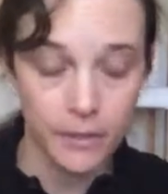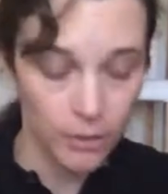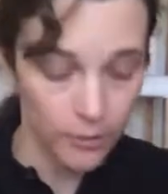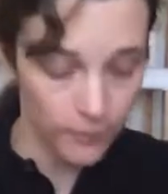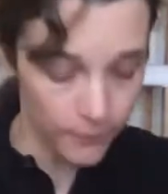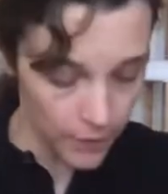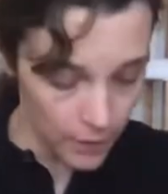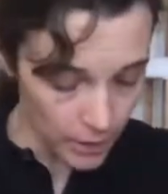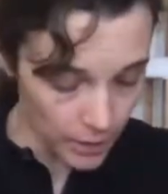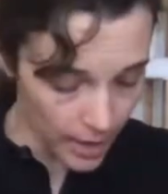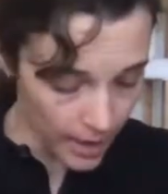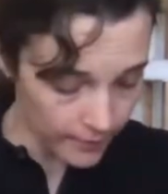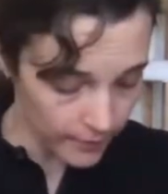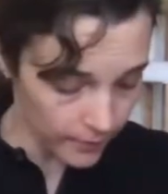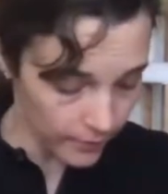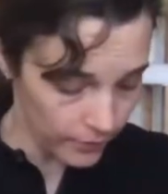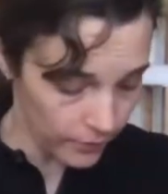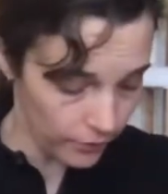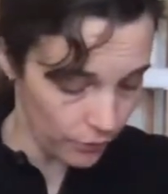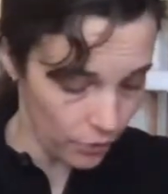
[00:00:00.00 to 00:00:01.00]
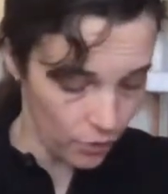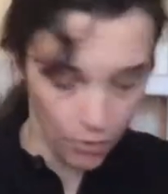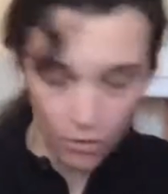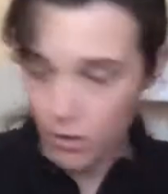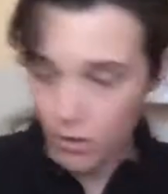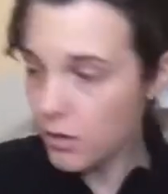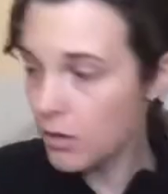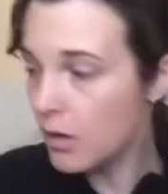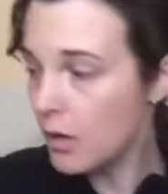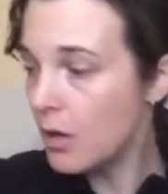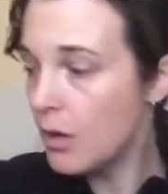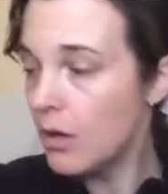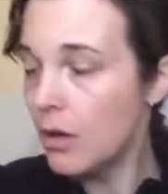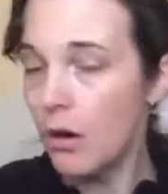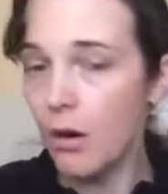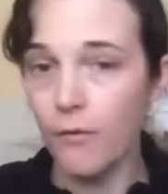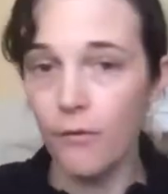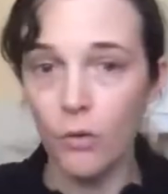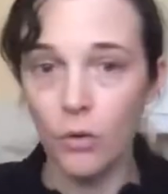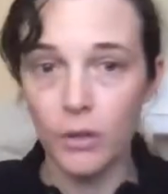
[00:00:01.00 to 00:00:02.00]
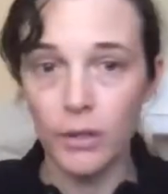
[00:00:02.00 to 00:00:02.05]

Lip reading: So if you like the thought of